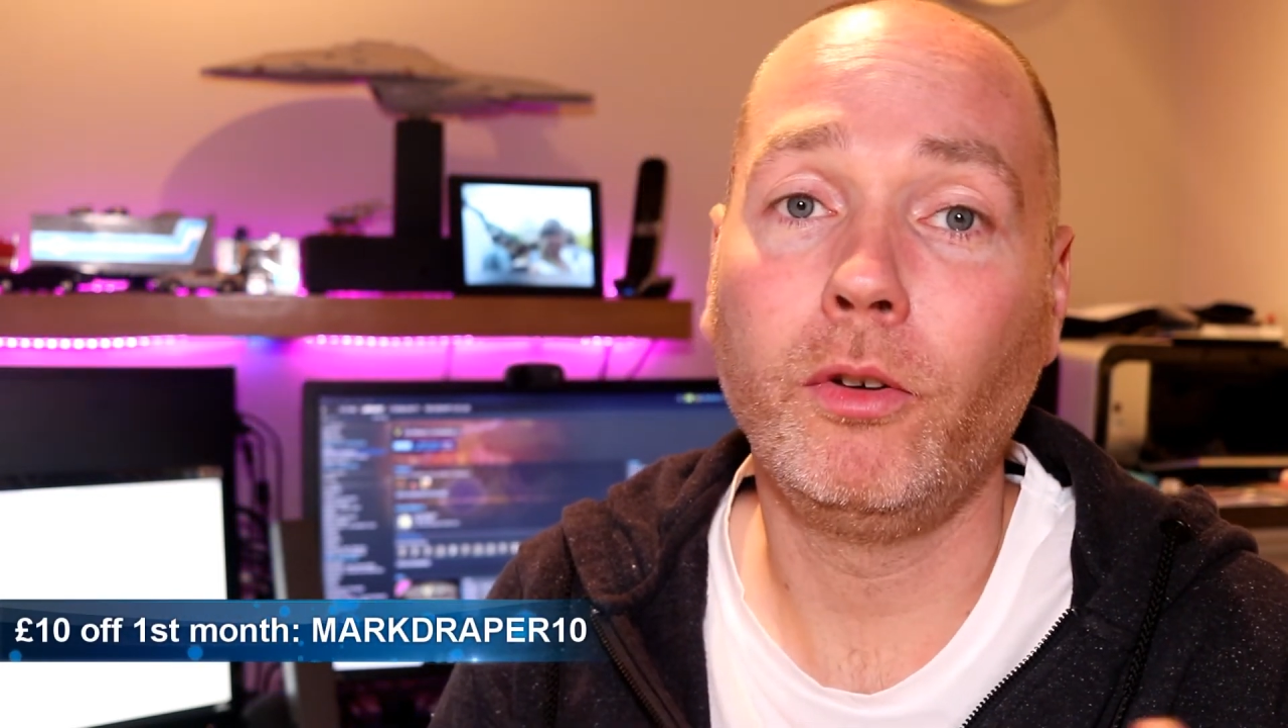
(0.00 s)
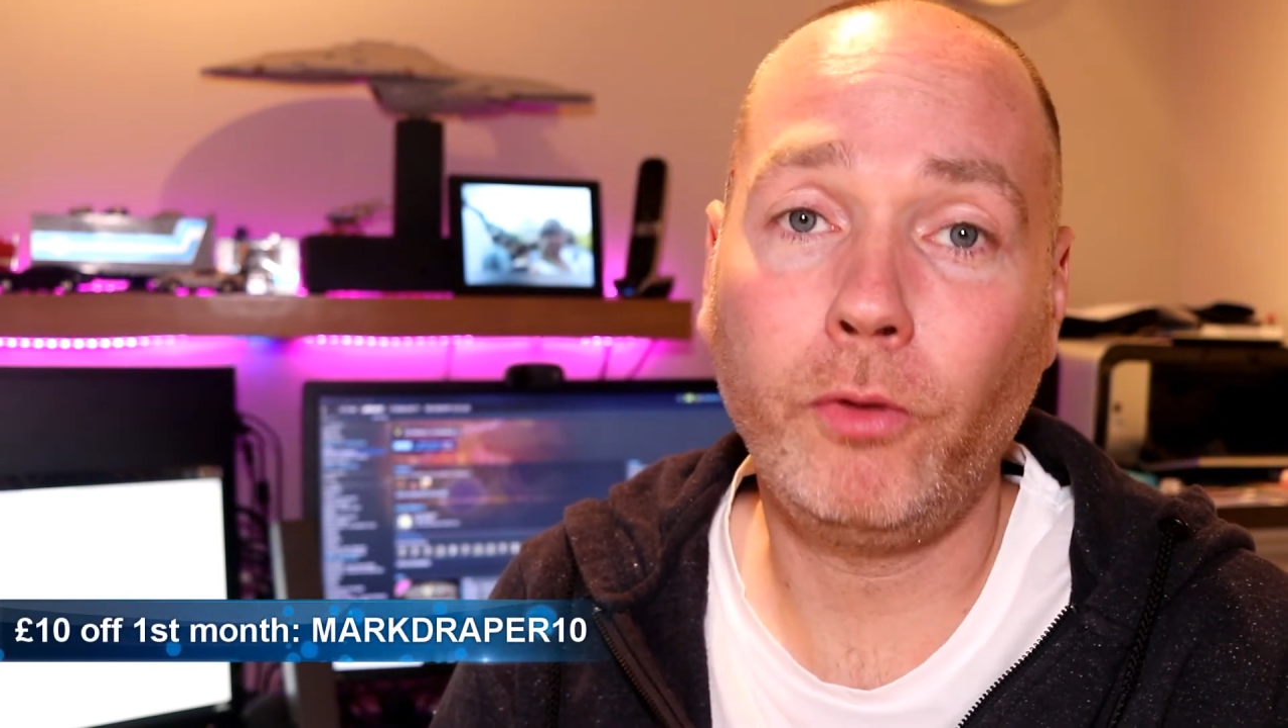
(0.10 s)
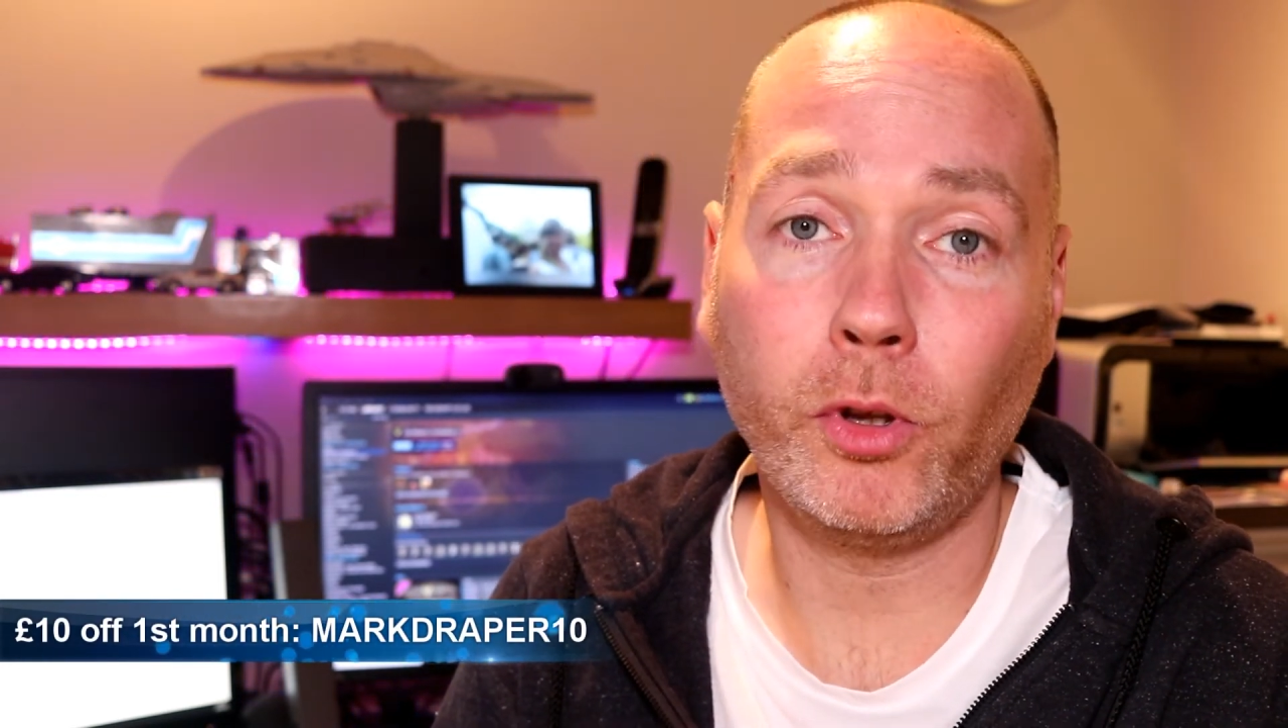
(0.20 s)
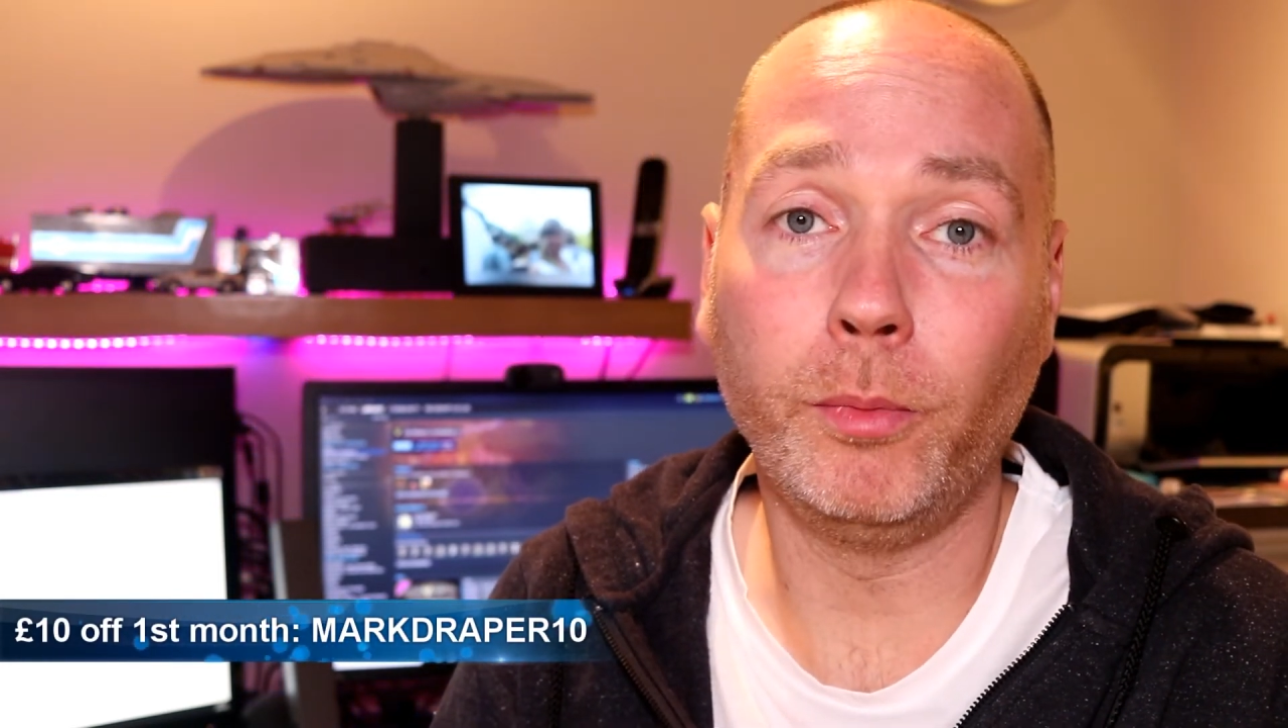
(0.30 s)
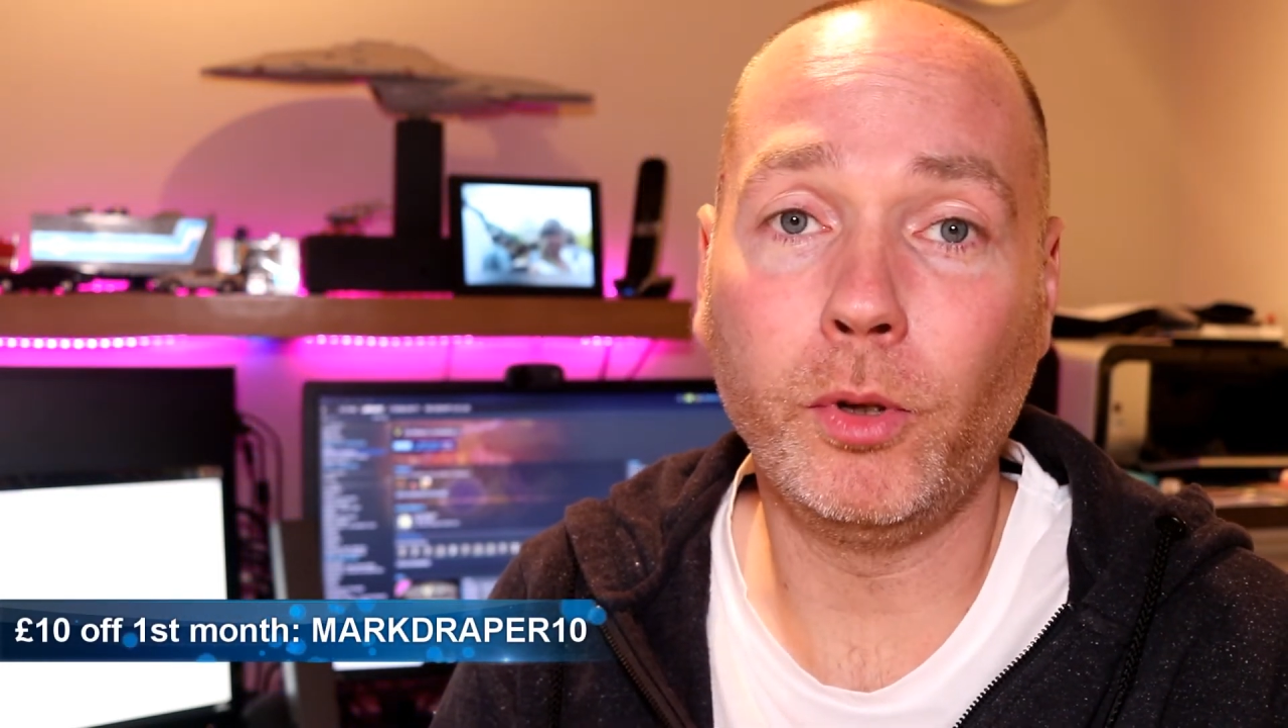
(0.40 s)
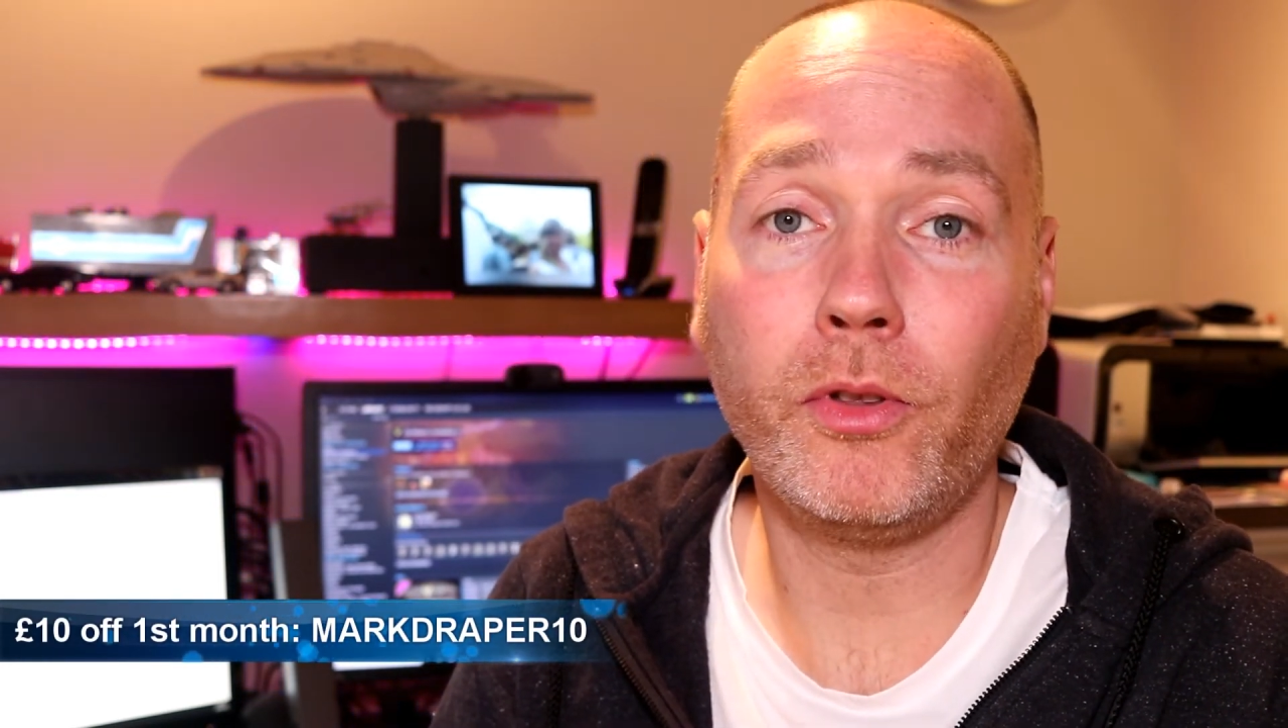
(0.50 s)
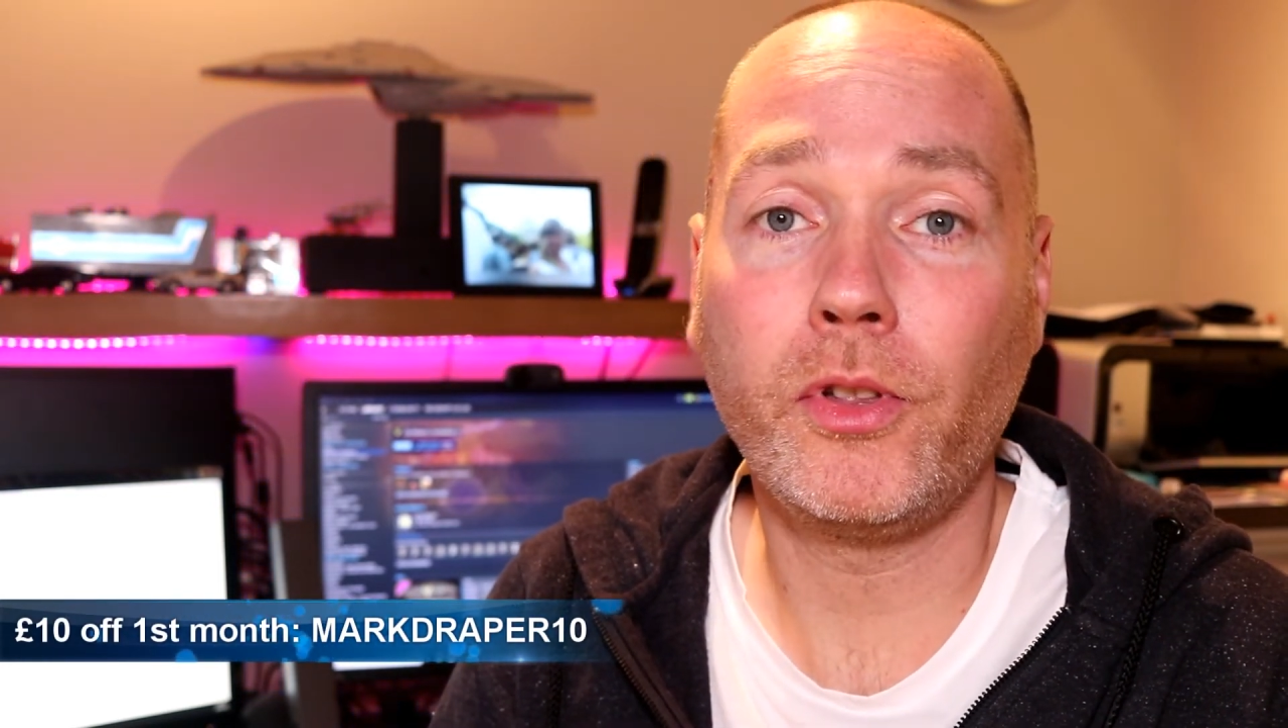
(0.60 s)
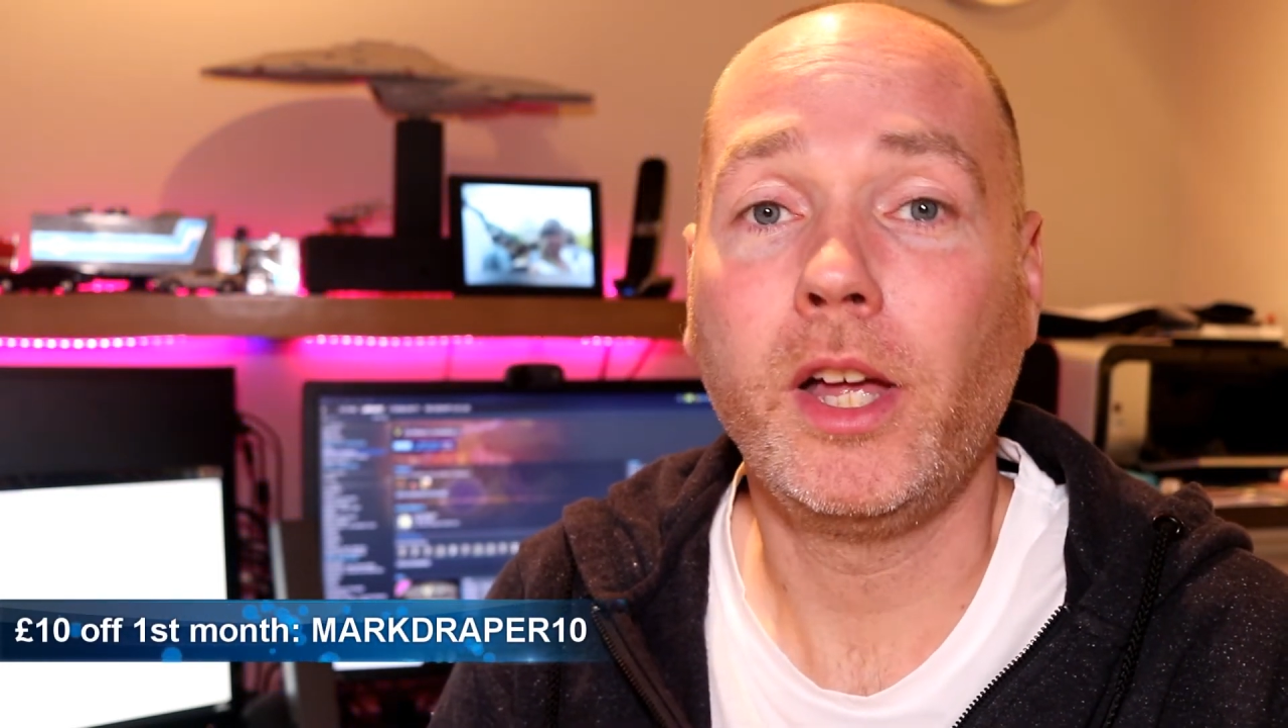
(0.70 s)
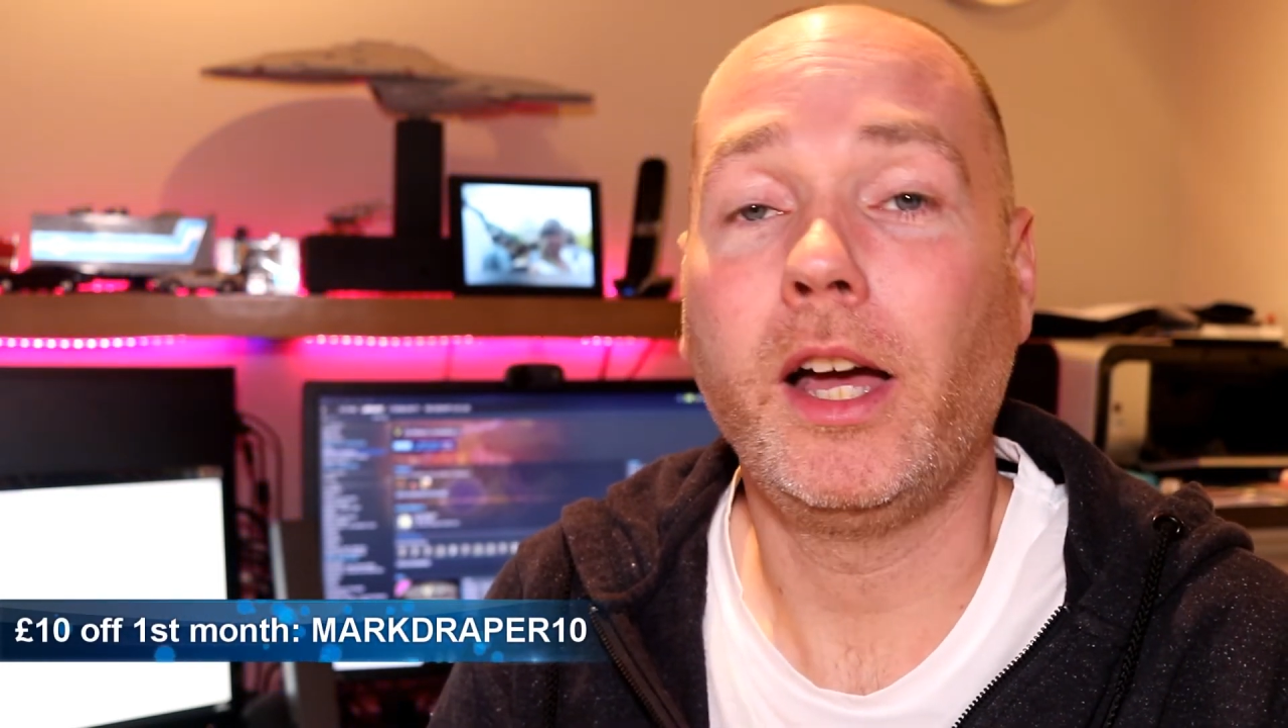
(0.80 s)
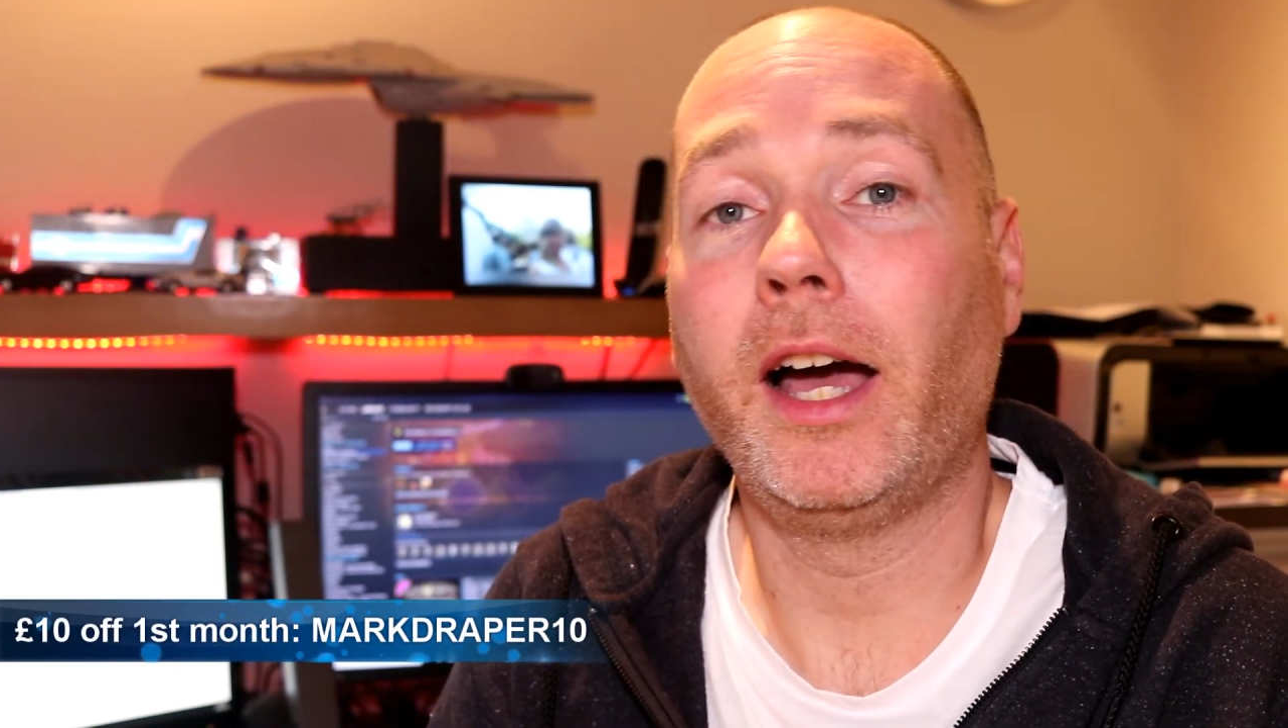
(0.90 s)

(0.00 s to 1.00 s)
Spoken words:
for the month,